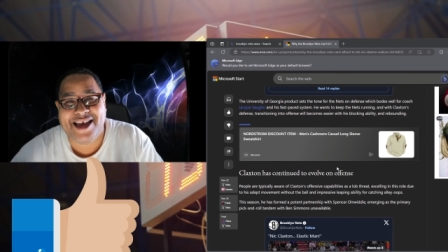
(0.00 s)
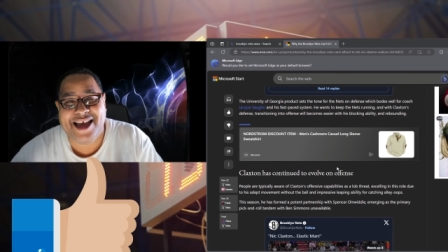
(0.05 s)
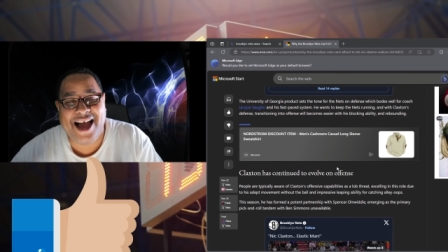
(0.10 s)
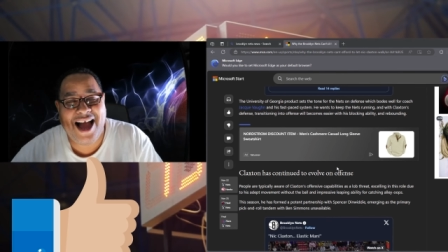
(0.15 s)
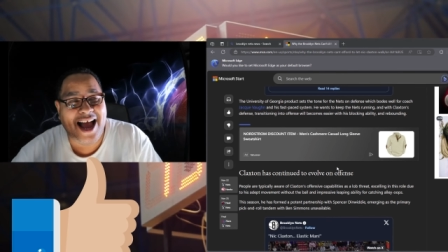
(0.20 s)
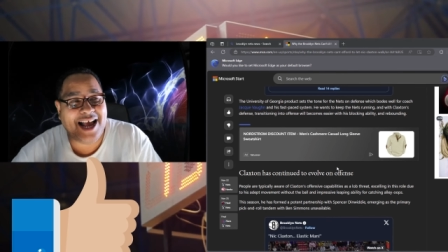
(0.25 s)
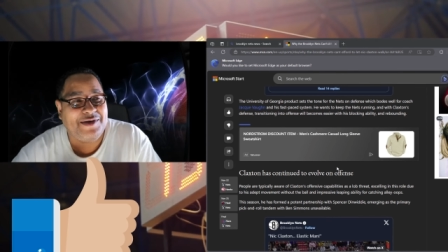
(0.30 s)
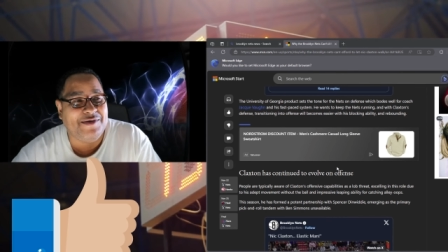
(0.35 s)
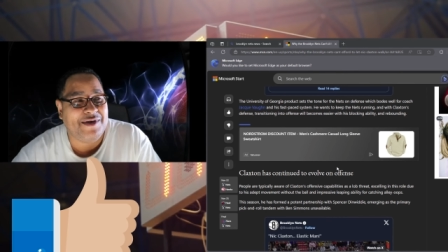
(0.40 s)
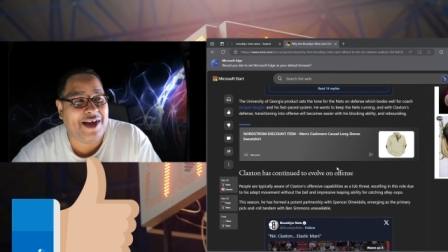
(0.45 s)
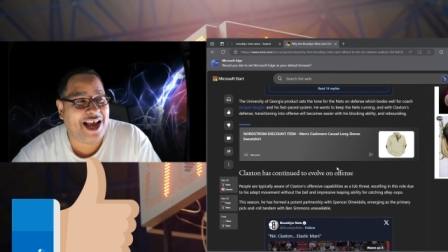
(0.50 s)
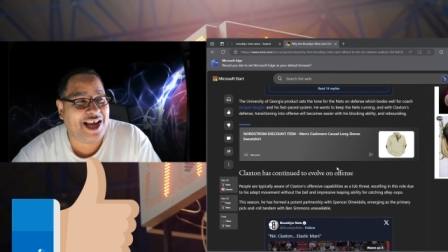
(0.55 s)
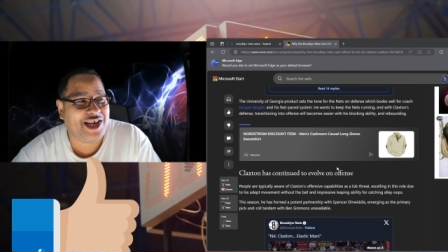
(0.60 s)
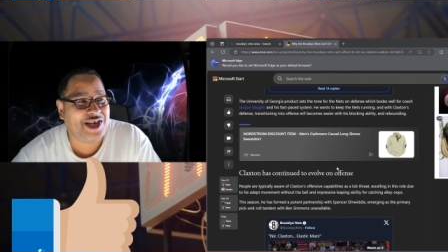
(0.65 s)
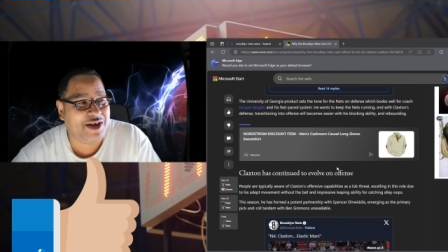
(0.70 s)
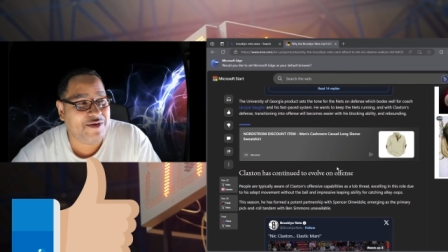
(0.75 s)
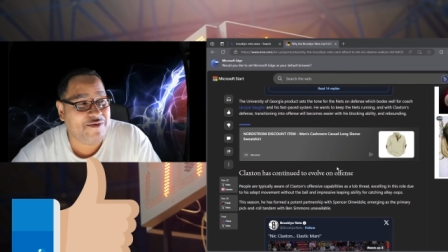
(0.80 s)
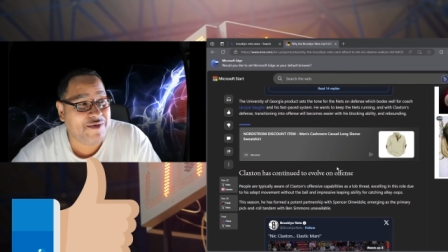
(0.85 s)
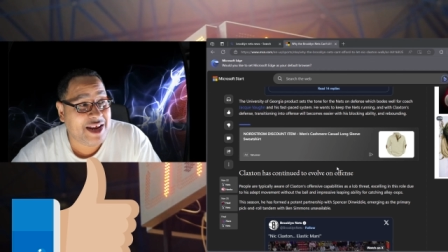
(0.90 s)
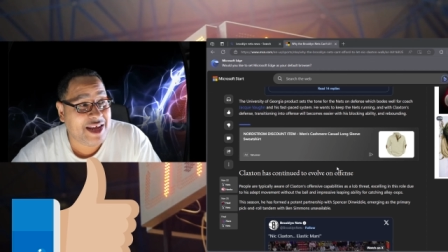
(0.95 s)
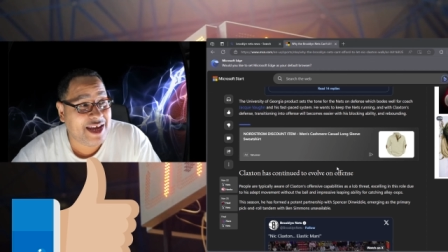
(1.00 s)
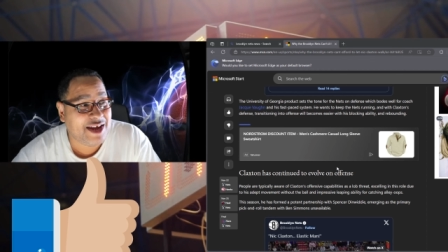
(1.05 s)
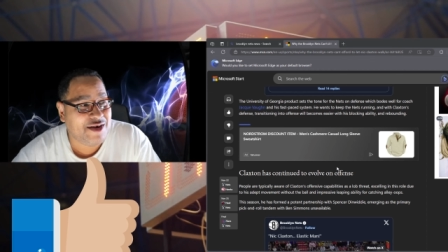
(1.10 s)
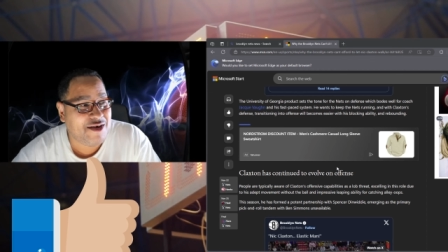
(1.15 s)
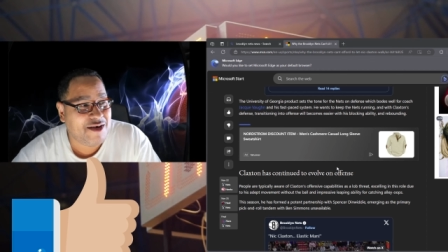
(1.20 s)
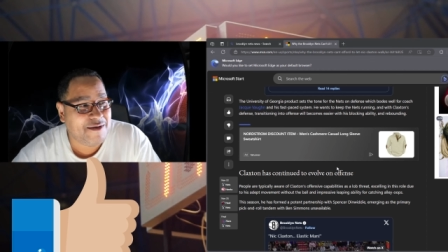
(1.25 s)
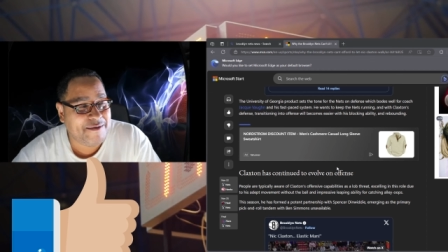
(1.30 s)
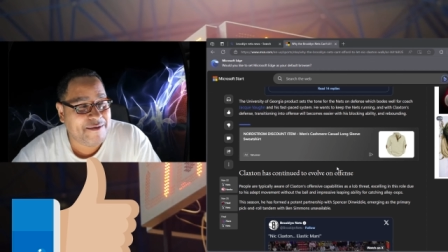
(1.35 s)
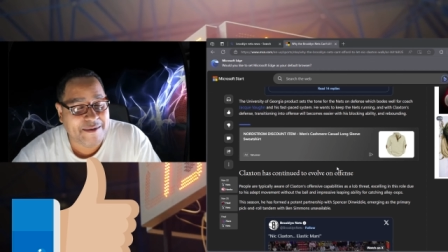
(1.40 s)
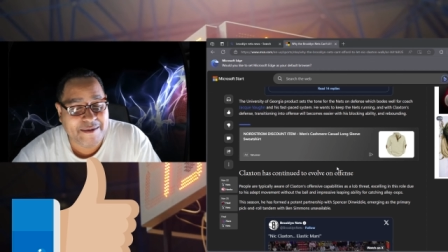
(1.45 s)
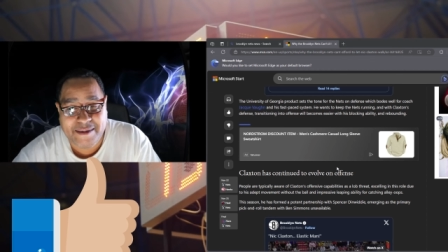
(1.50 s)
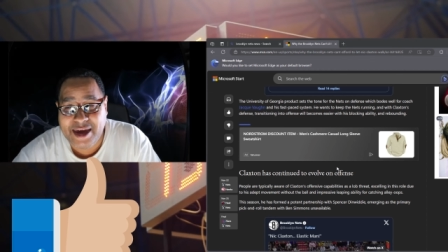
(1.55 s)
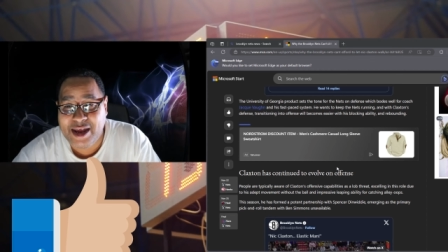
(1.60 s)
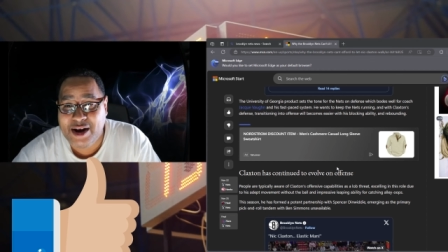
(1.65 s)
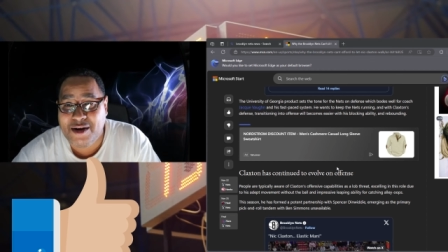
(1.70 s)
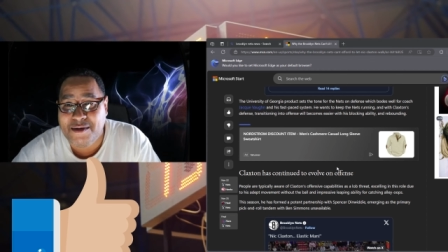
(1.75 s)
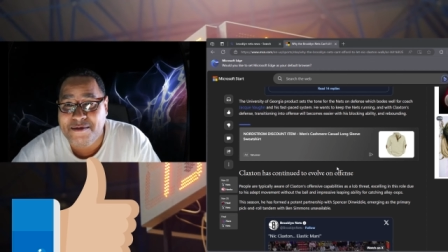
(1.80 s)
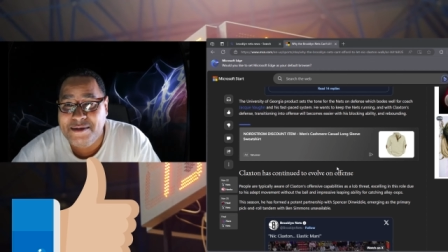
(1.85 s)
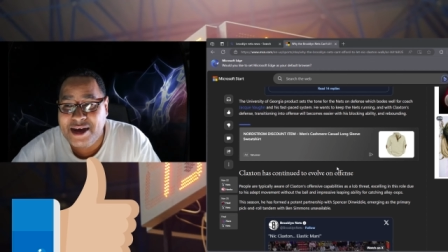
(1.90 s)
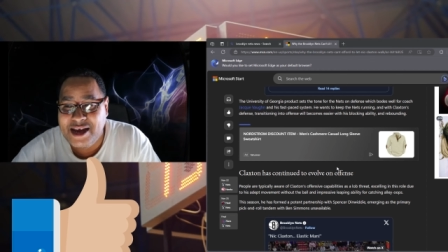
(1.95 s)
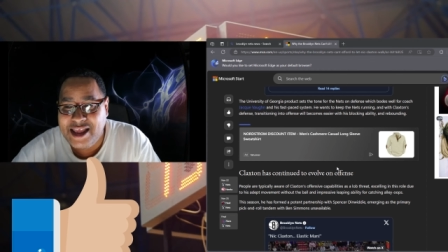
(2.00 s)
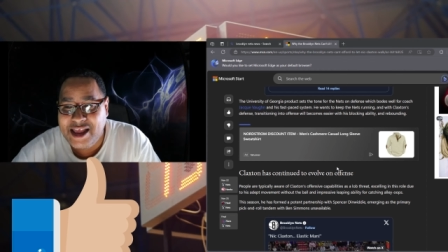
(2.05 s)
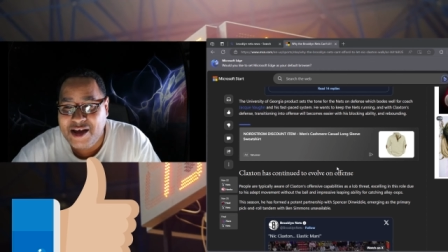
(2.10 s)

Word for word: guys will actually really get on get on me,